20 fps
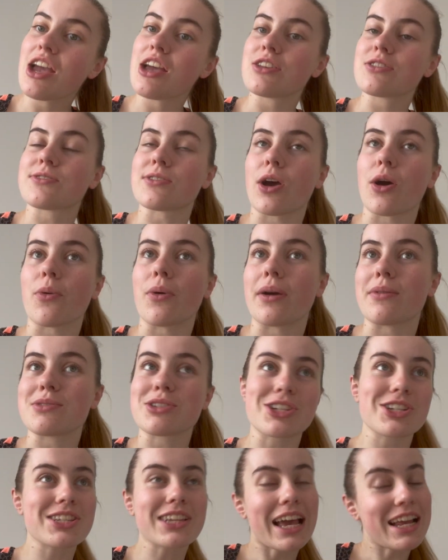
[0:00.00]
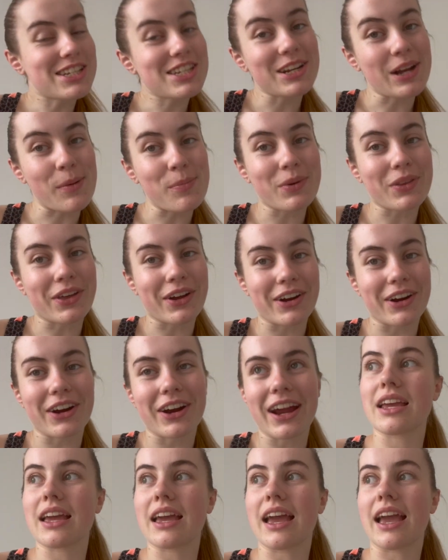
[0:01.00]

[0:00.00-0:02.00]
so I was just catching up with her.